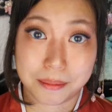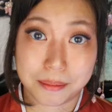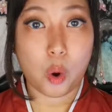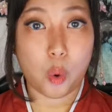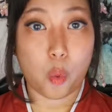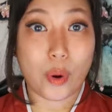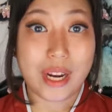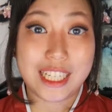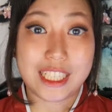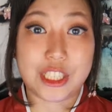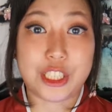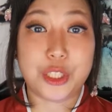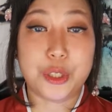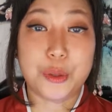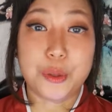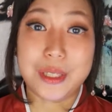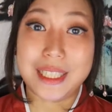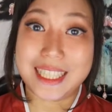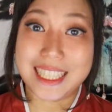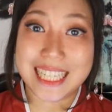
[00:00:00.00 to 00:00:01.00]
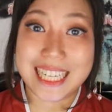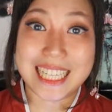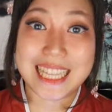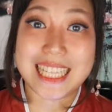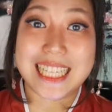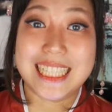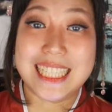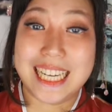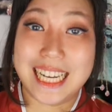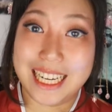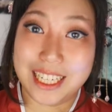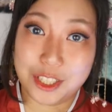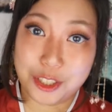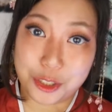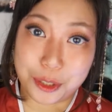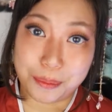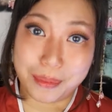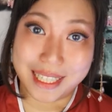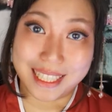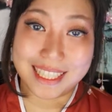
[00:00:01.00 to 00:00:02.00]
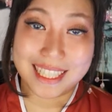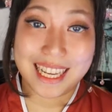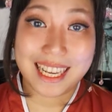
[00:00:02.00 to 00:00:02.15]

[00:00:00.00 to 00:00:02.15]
We do see this instrument